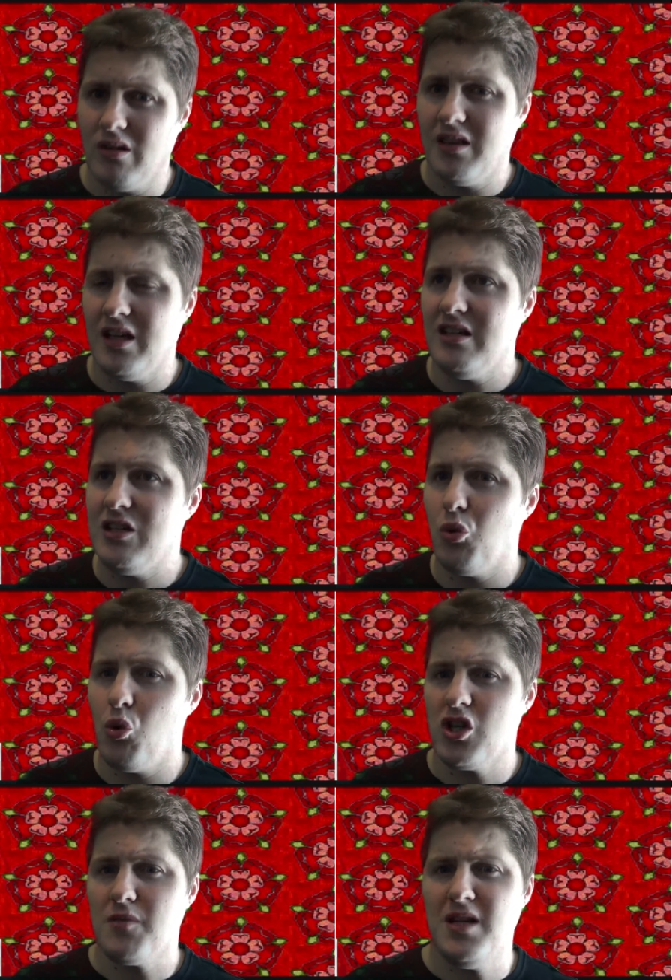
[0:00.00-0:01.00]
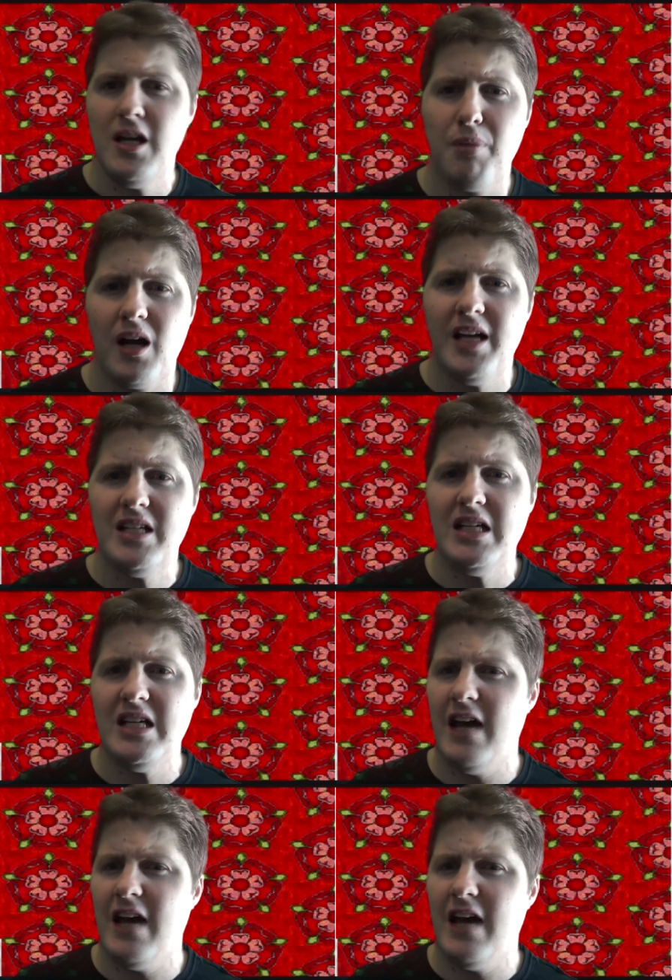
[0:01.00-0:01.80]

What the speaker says: I think these were all just manipulated,